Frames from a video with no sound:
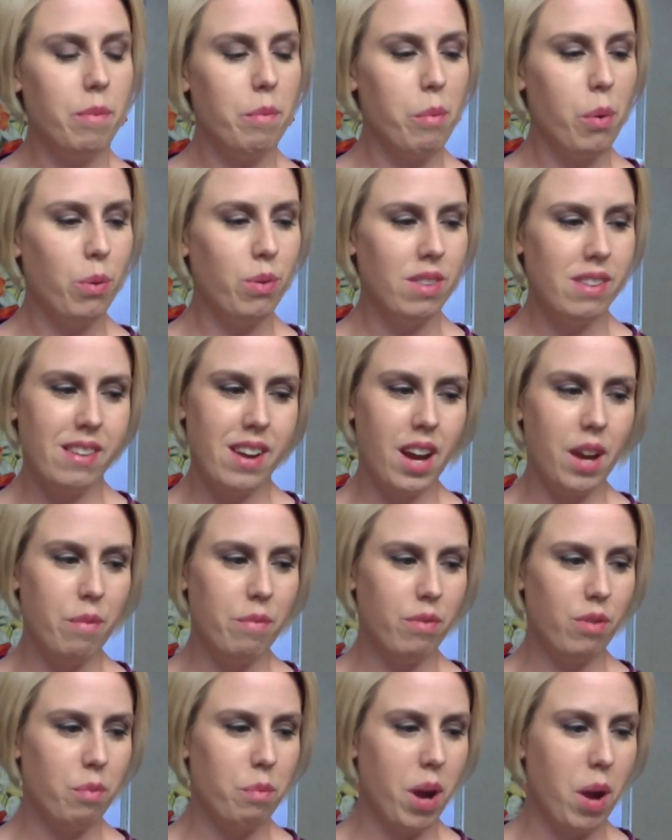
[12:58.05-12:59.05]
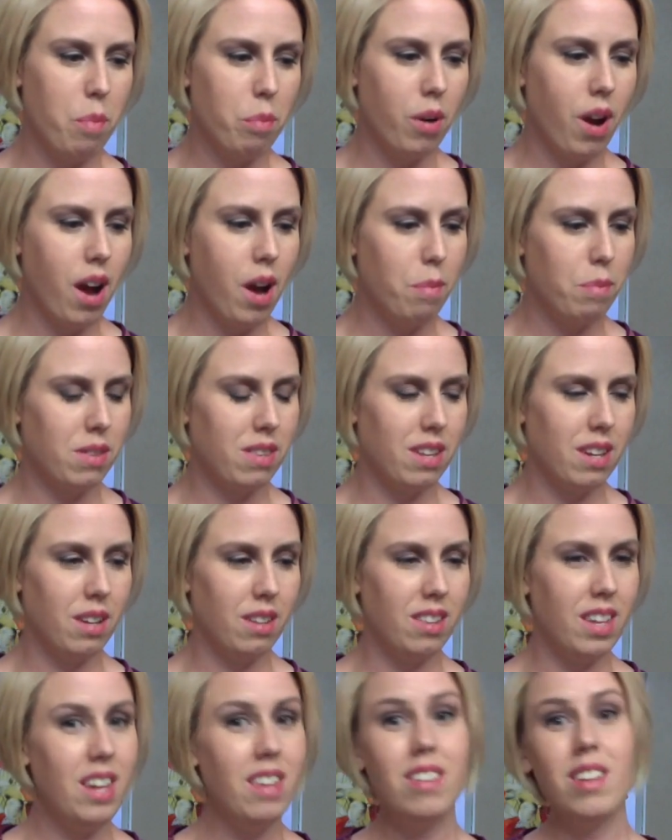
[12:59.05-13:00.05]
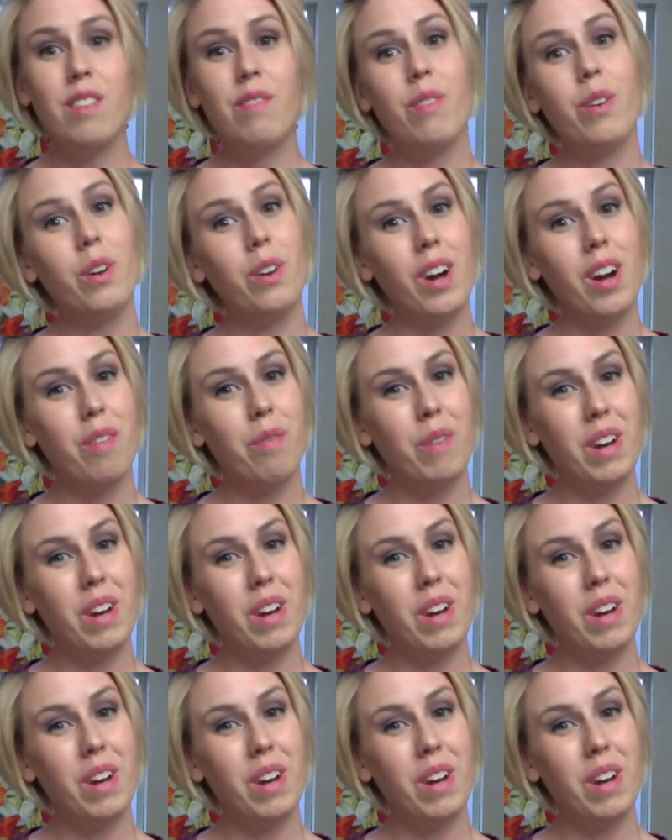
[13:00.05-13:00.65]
most of the time for my props, and it's easy to photograph